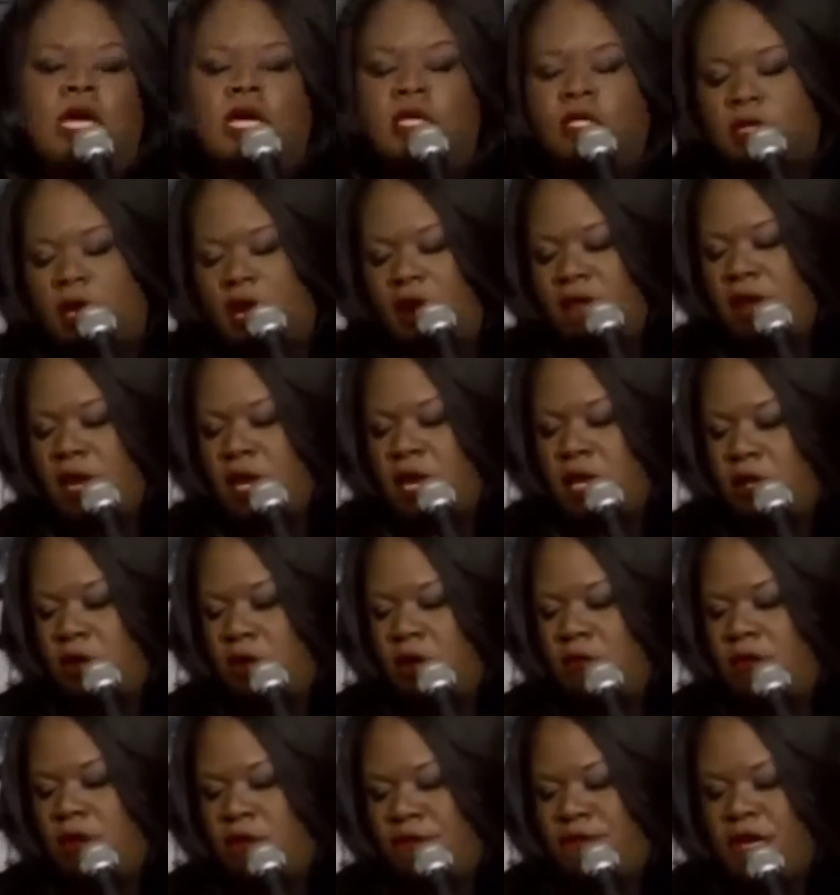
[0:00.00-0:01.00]
he's already a
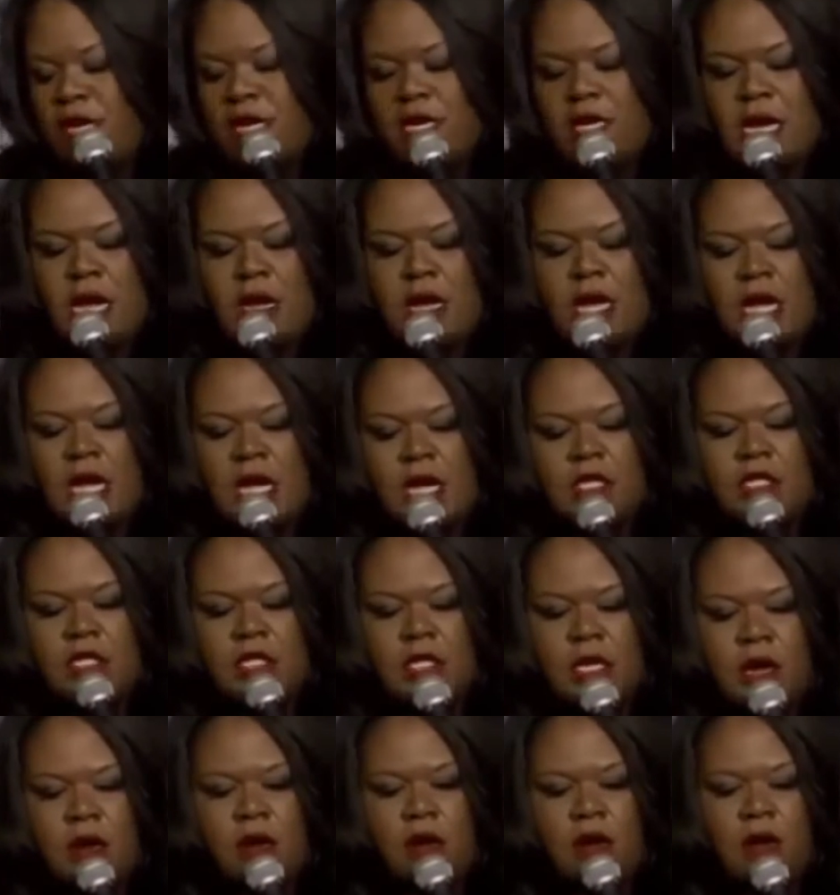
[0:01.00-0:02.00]
little motherfucker down here,
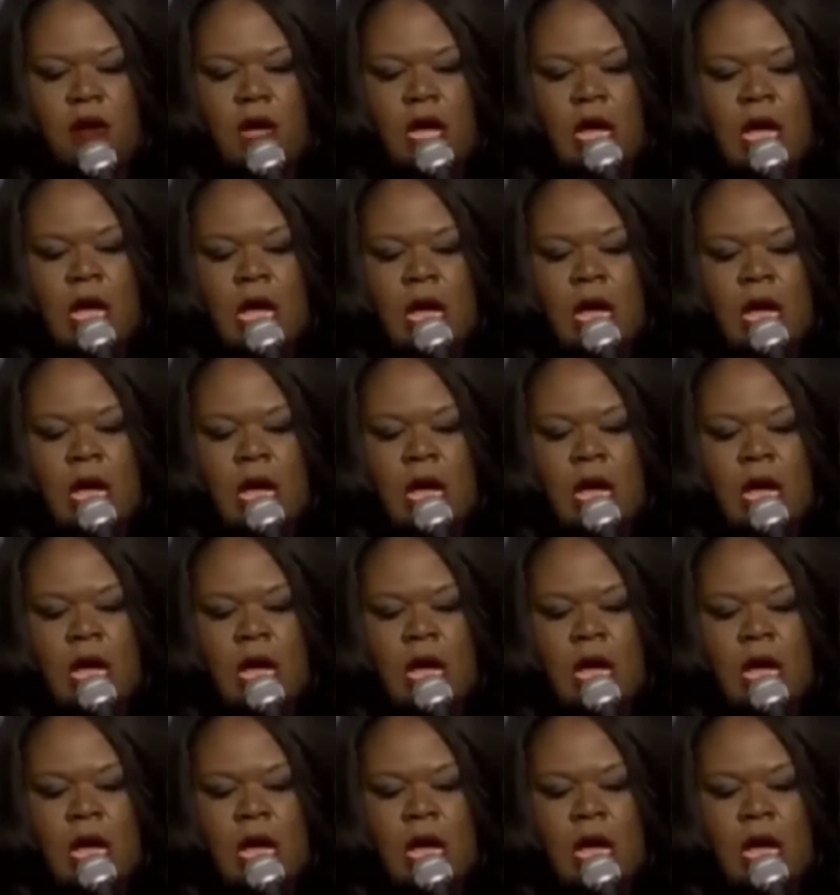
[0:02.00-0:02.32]
so